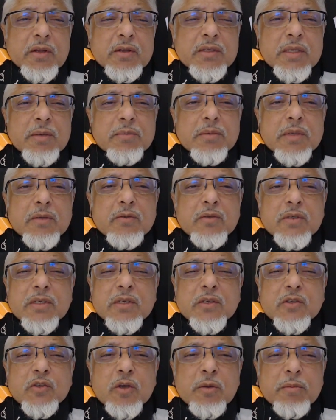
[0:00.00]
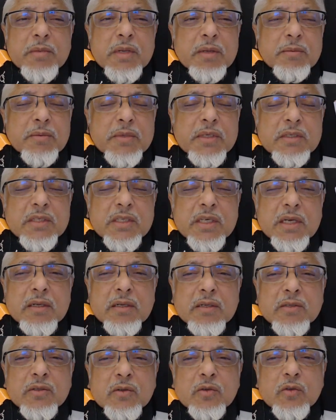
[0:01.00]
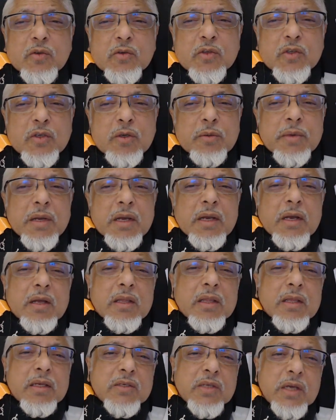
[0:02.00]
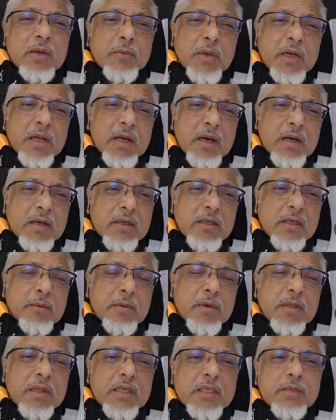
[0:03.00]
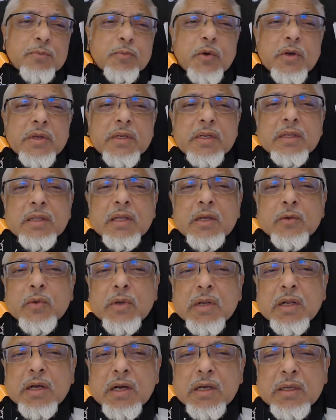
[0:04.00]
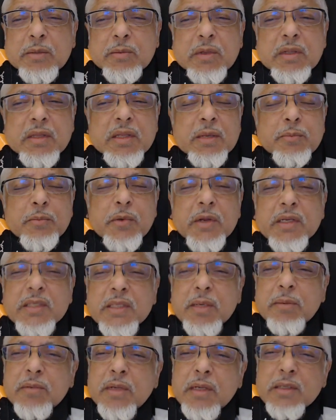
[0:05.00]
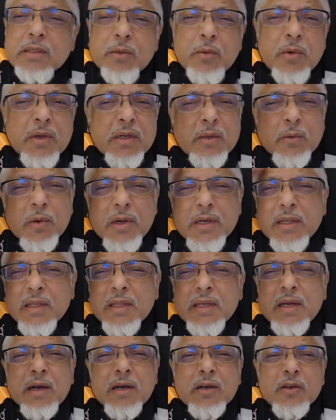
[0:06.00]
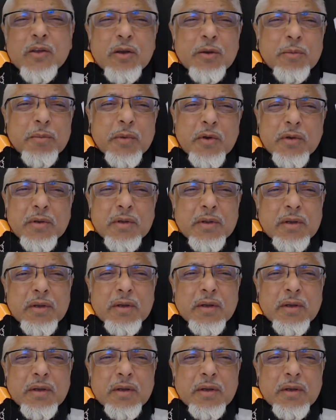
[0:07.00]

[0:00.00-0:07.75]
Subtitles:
Sometimes you see so many channels on YouTube, this one arguing about this point and that one arguing about that point. And sometimes I wonder, what are they arguing about?